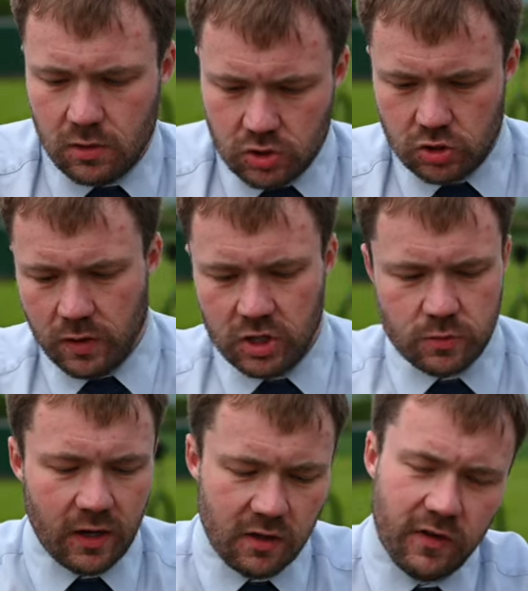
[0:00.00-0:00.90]
So each
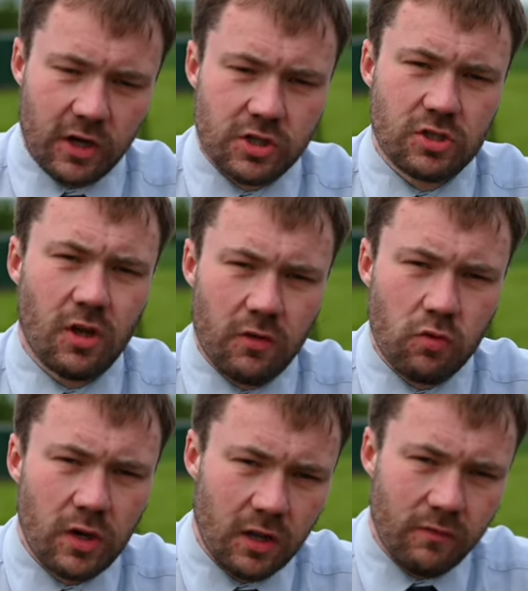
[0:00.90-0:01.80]
manufacturer's got their
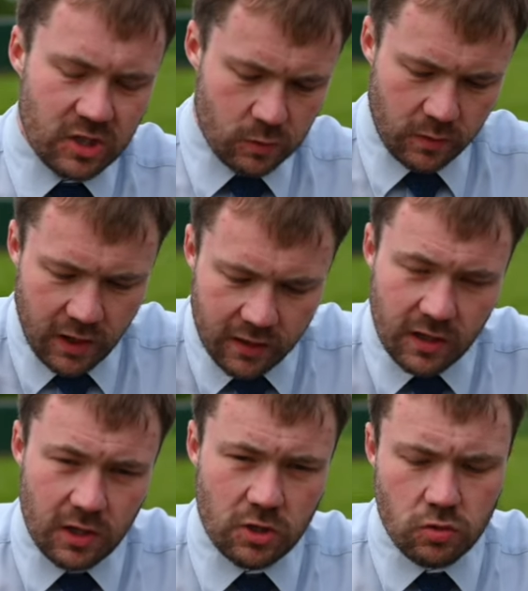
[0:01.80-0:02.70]
own little recipe that
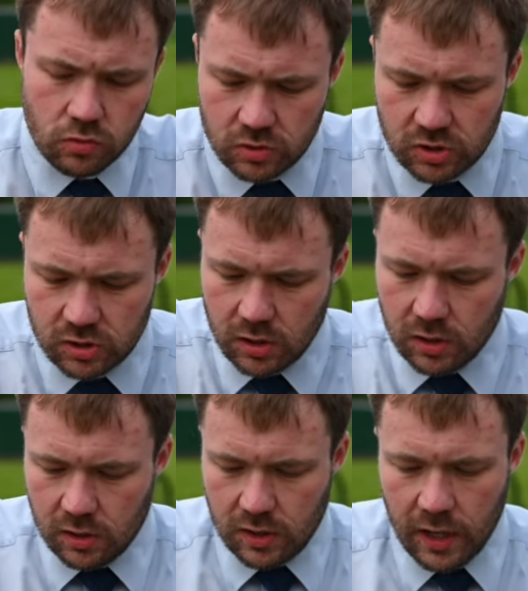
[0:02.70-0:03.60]
they use.
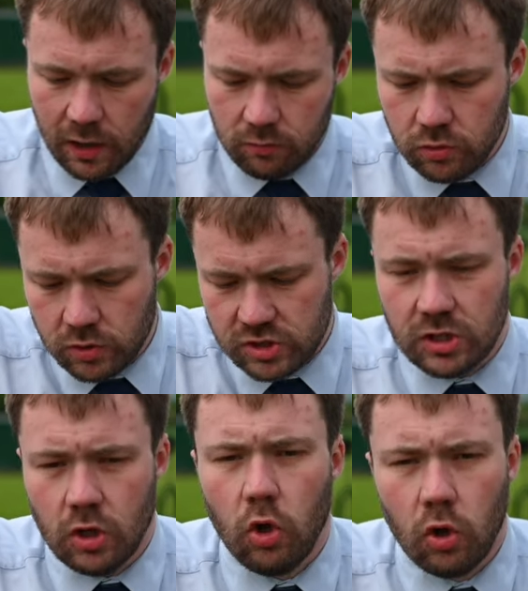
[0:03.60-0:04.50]
Now, noticed
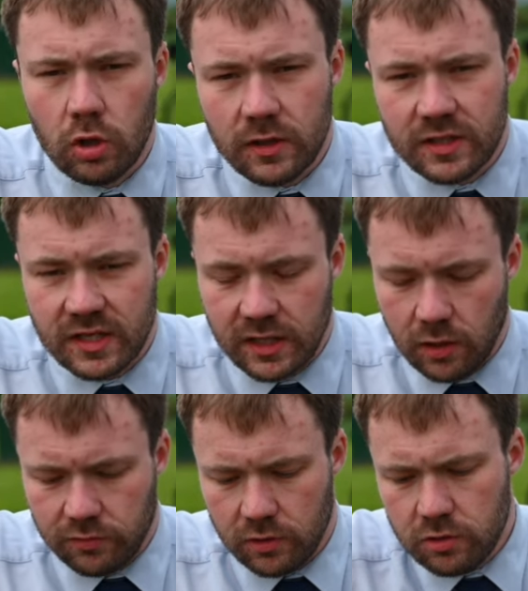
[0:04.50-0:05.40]
in the Hull, in the
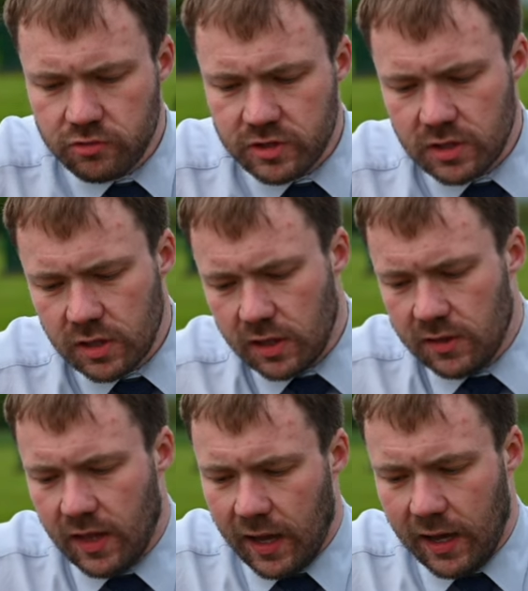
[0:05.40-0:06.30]
DTL 300,
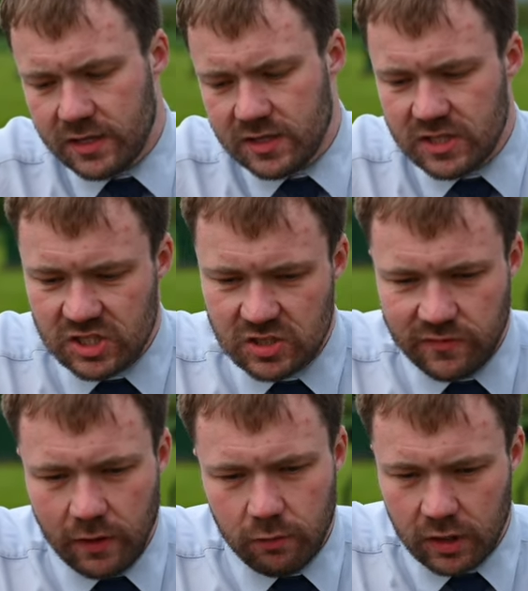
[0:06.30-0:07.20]
that had
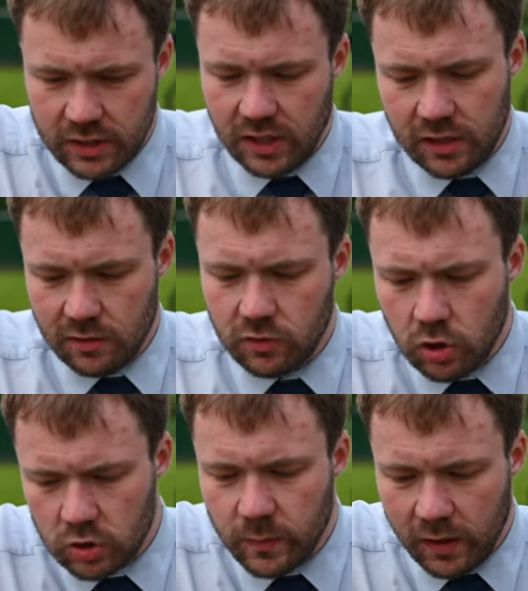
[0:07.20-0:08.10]
spherically kind of
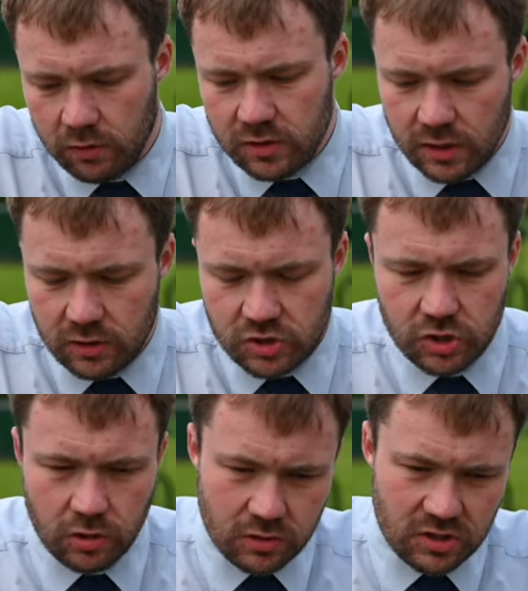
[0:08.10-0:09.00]
cut powder, little
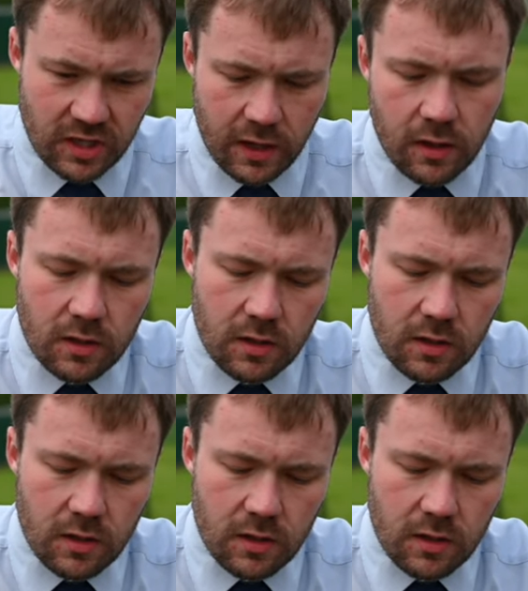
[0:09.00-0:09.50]
circles there.